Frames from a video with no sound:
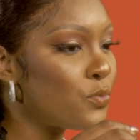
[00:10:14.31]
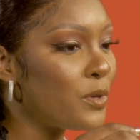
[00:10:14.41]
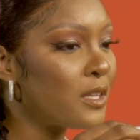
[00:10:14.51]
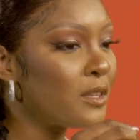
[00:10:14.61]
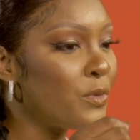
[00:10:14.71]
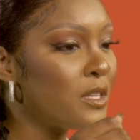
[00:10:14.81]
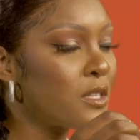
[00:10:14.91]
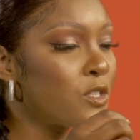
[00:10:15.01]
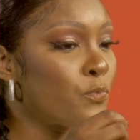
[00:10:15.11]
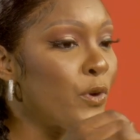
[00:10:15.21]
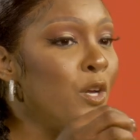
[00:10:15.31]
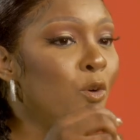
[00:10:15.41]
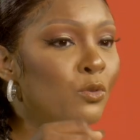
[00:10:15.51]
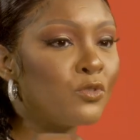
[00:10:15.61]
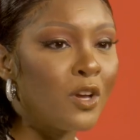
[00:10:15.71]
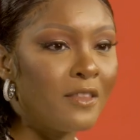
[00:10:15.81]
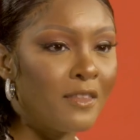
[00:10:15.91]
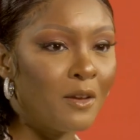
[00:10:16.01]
with sprinkles on